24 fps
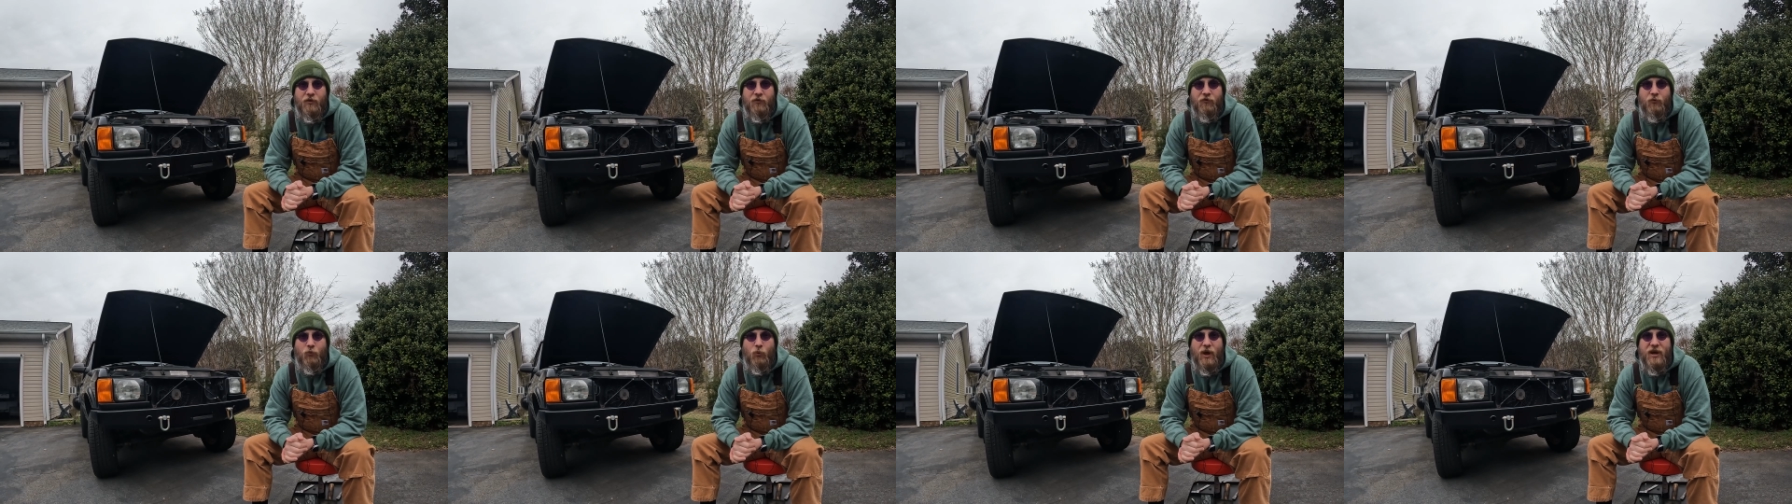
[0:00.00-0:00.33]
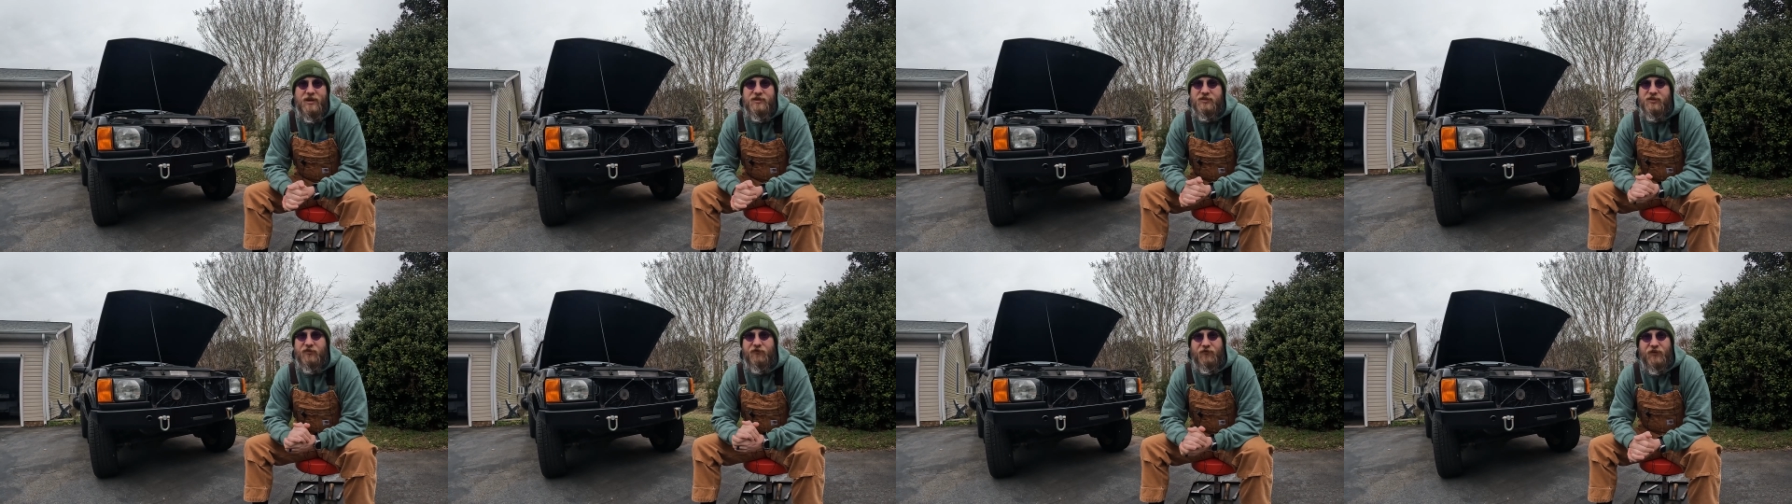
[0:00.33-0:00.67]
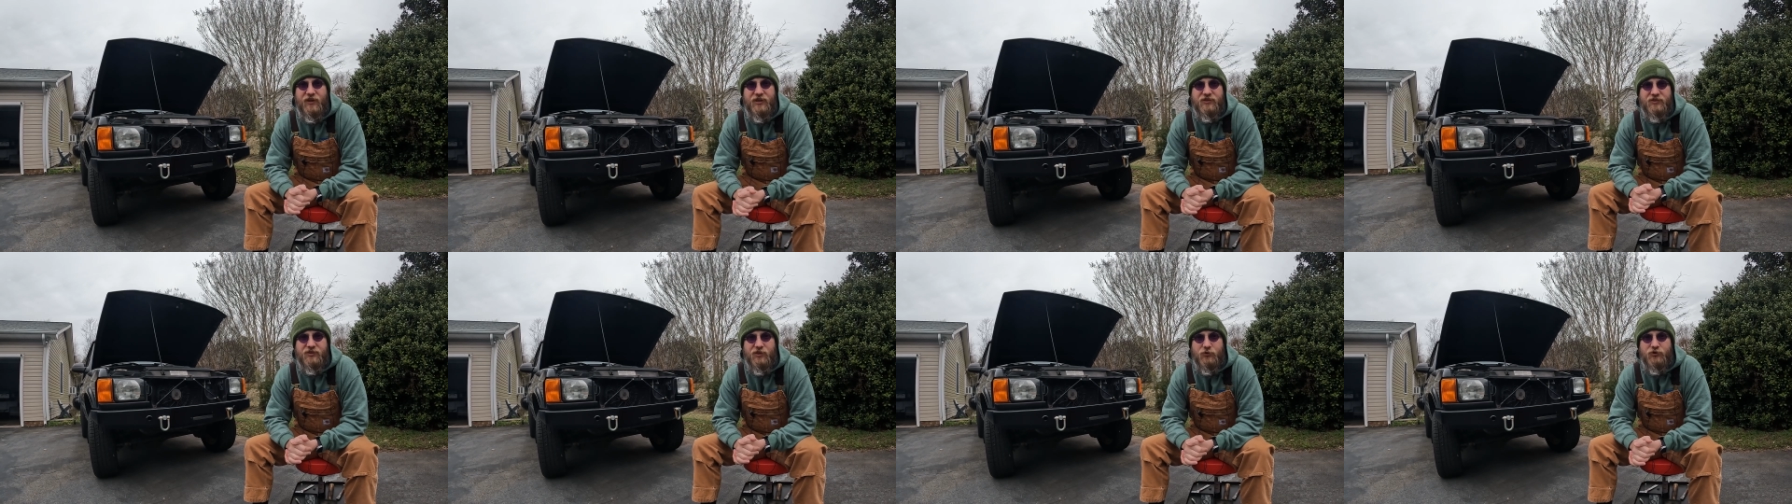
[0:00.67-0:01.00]
ways to
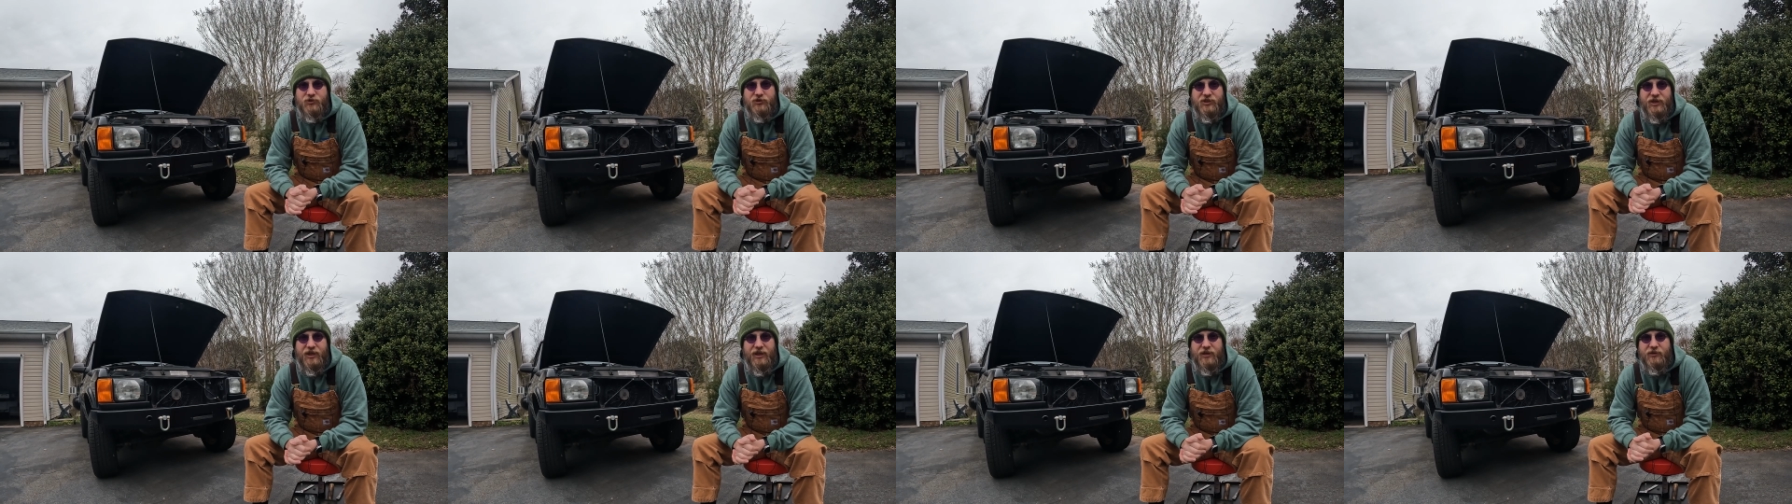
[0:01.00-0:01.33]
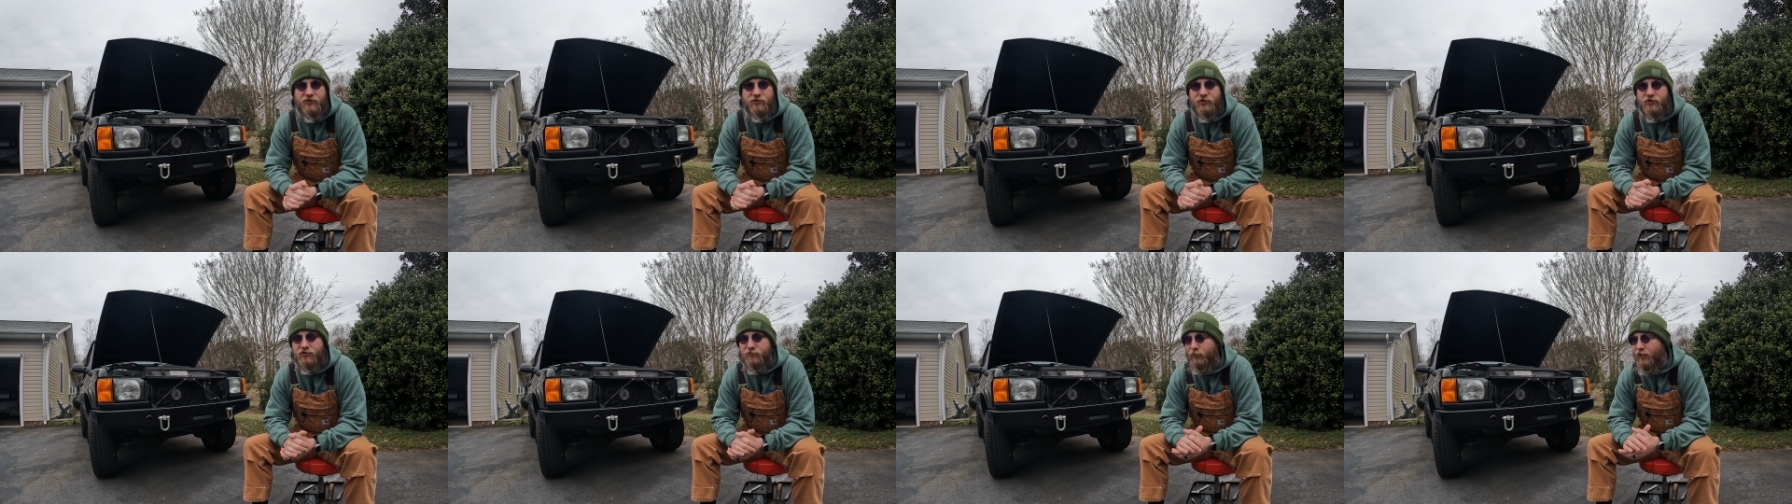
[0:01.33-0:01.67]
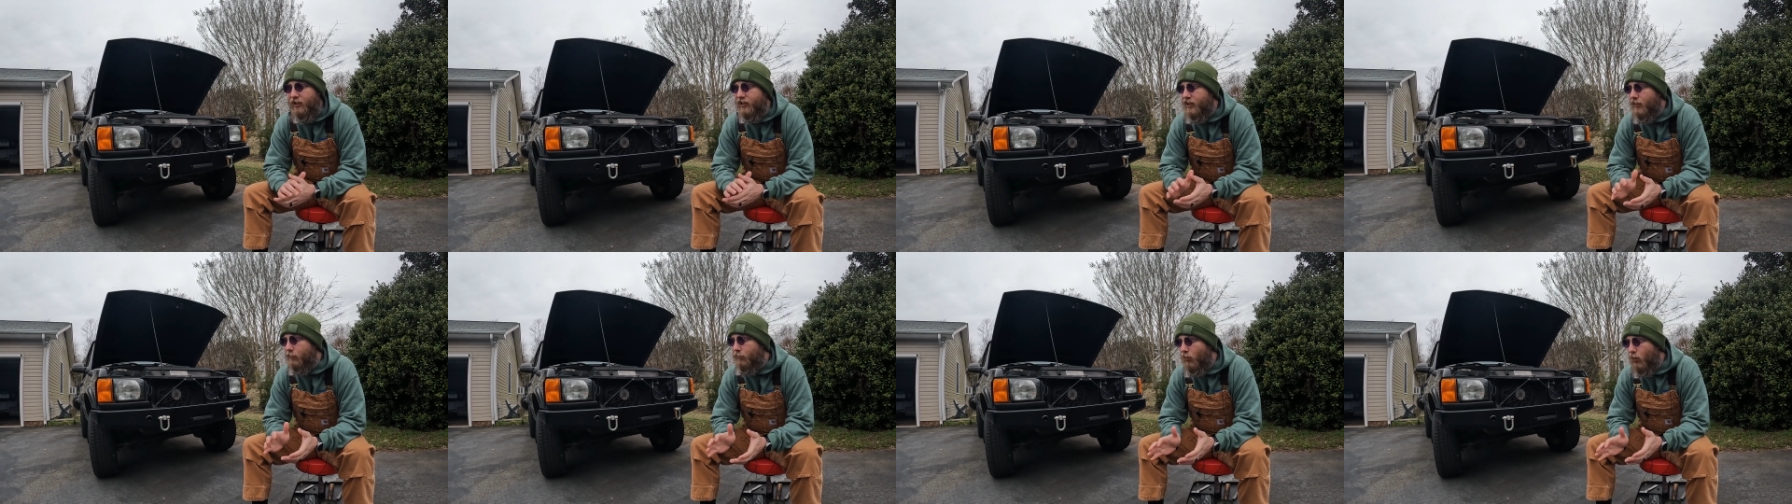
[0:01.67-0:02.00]
fix those things. There's
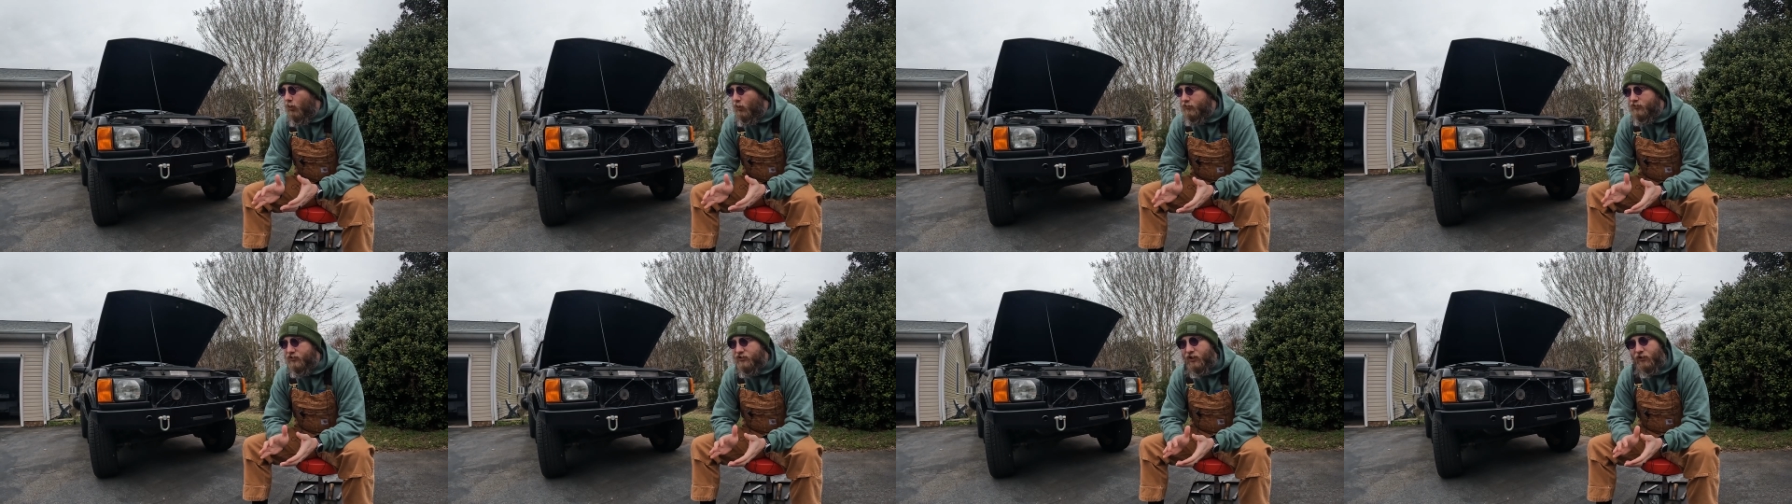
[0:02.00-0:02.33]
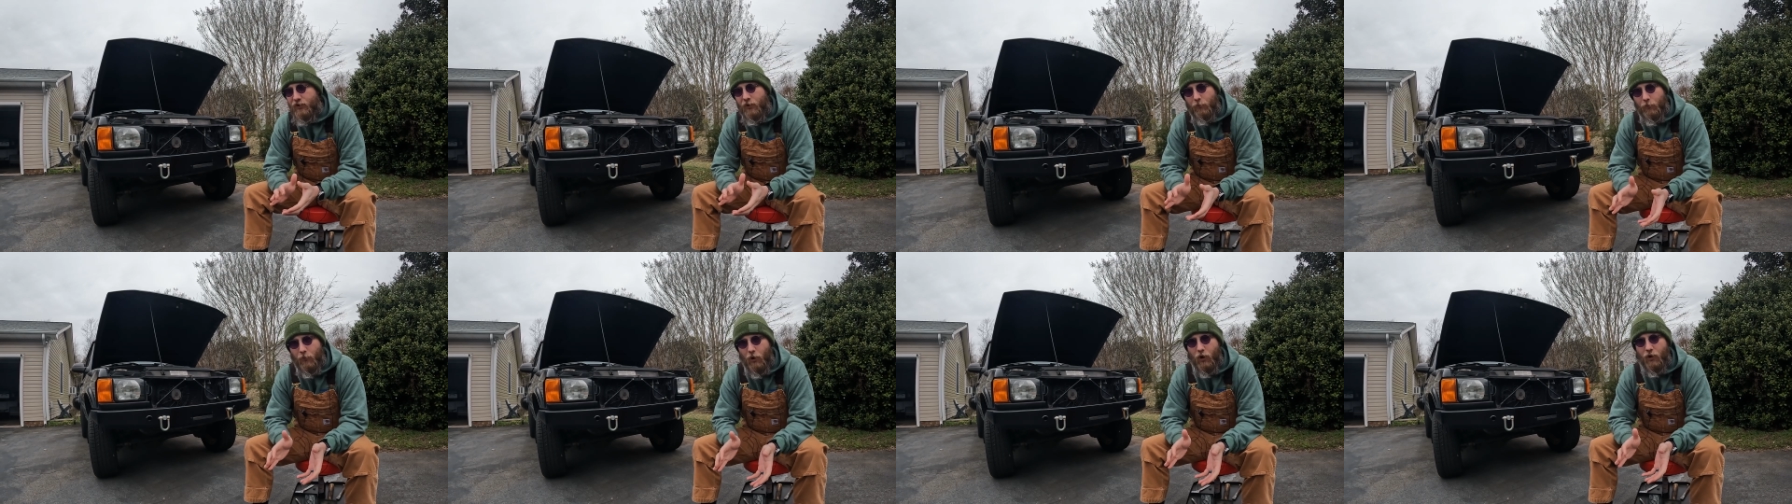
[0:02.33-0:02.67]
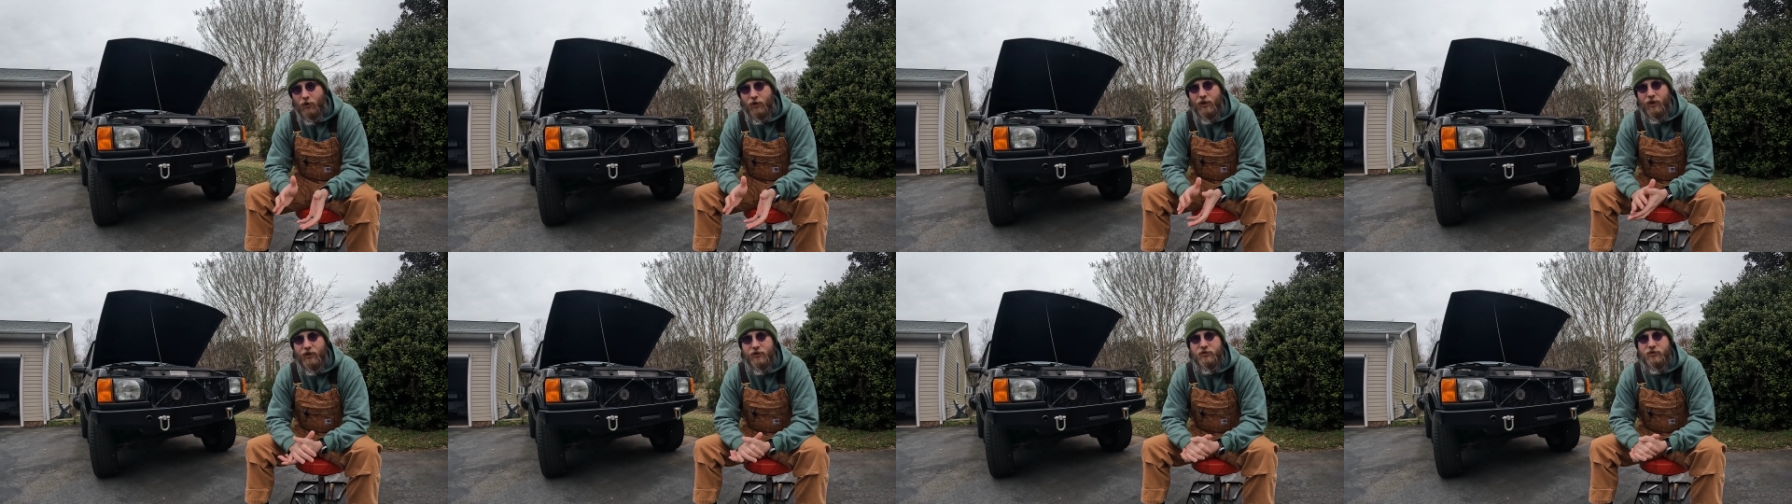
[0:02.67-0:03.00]
plenty of parts on the
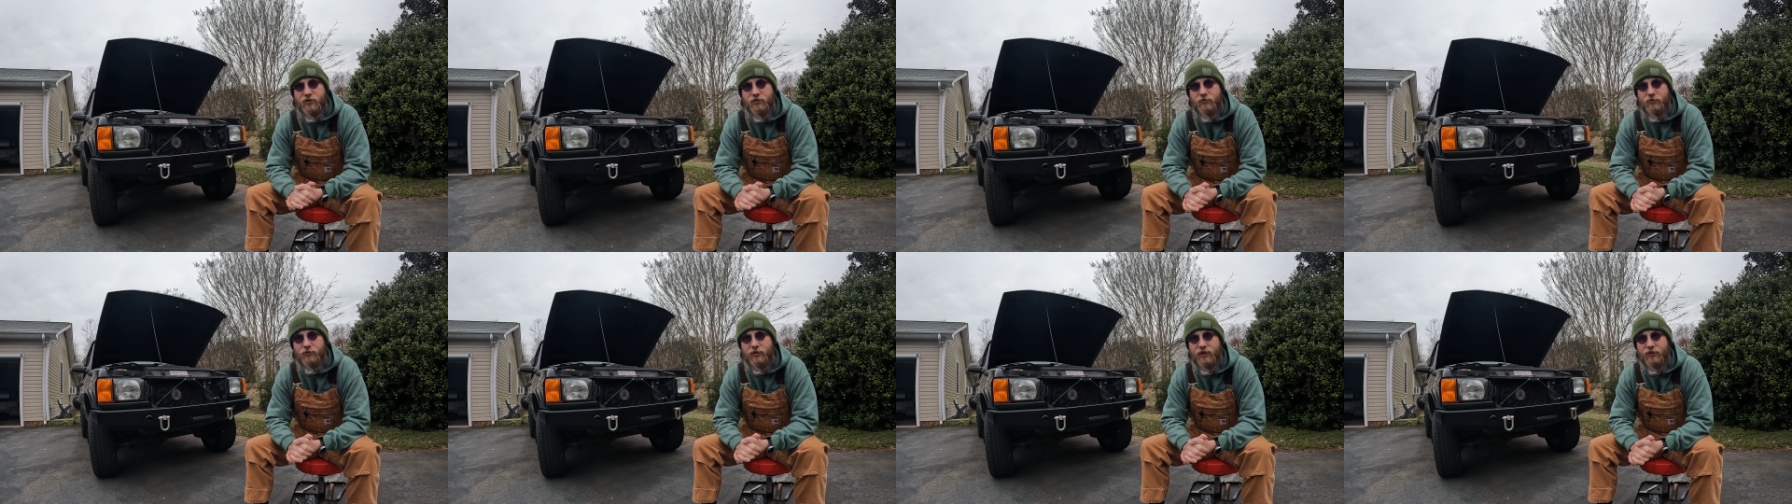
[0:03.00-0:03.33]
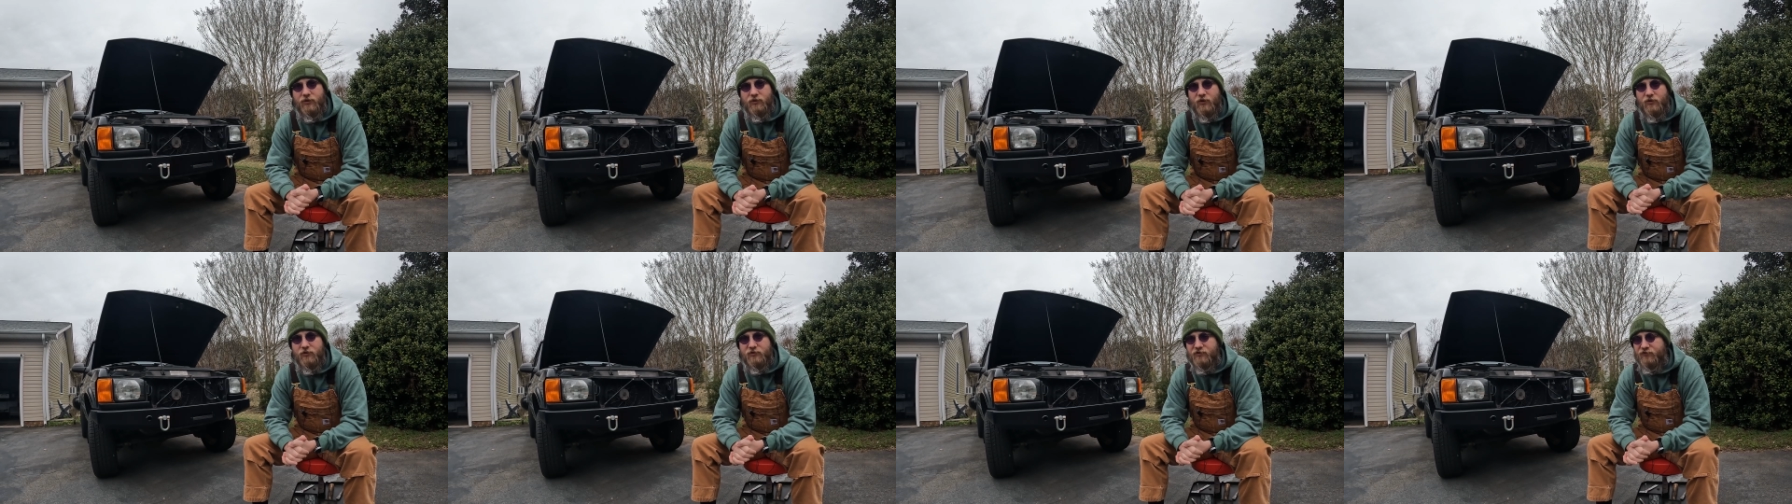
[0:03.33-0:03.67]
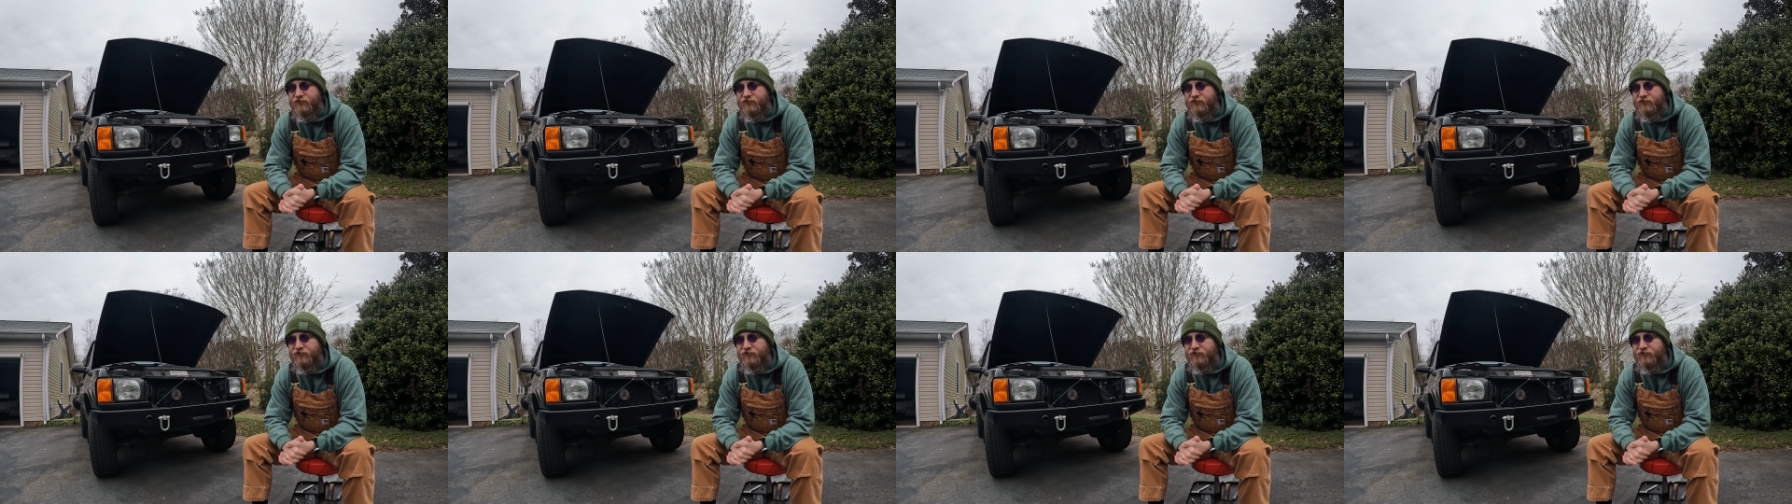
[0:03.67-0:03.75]
market to get those